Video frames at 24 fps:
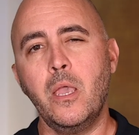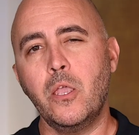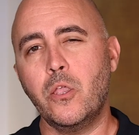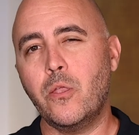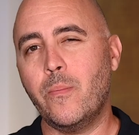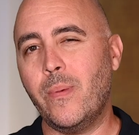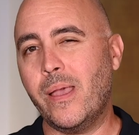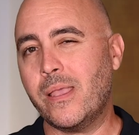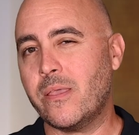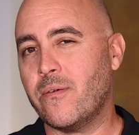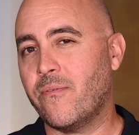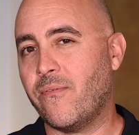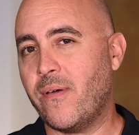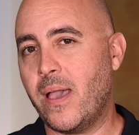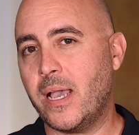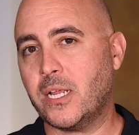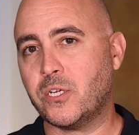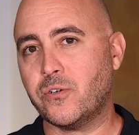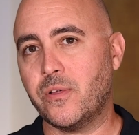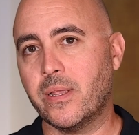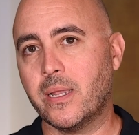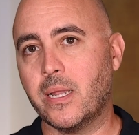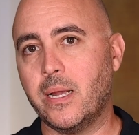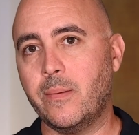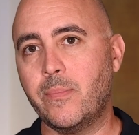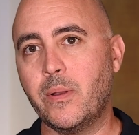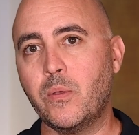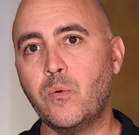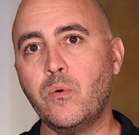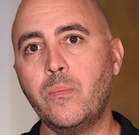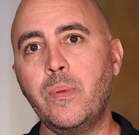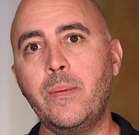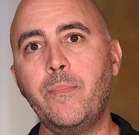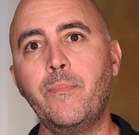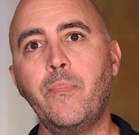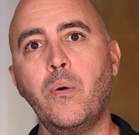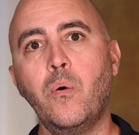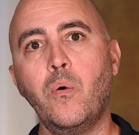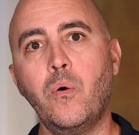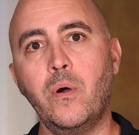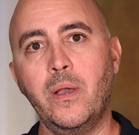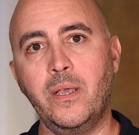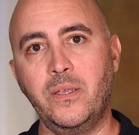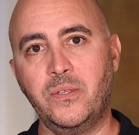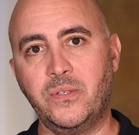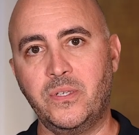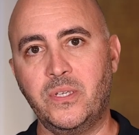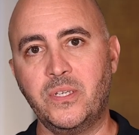Your manufacturing company will be
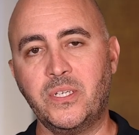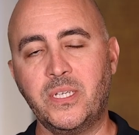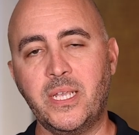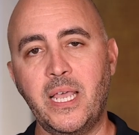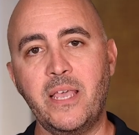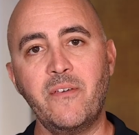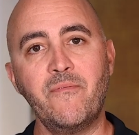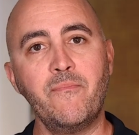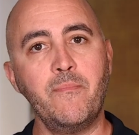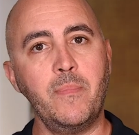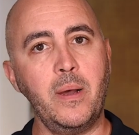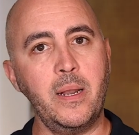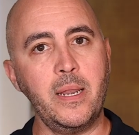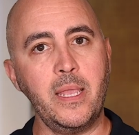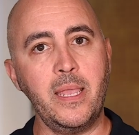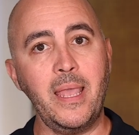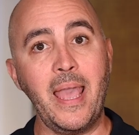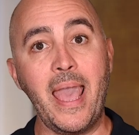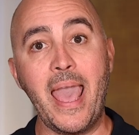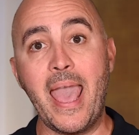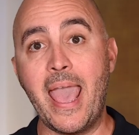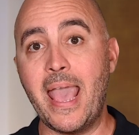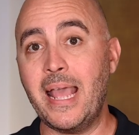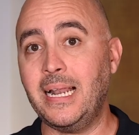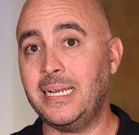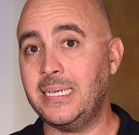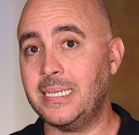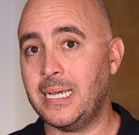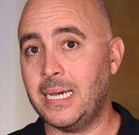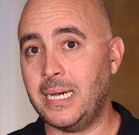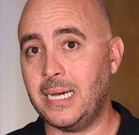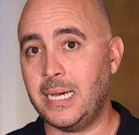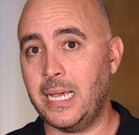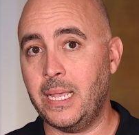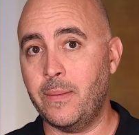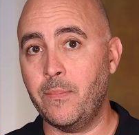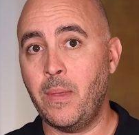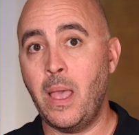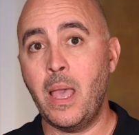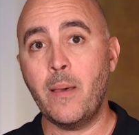poised to save money and time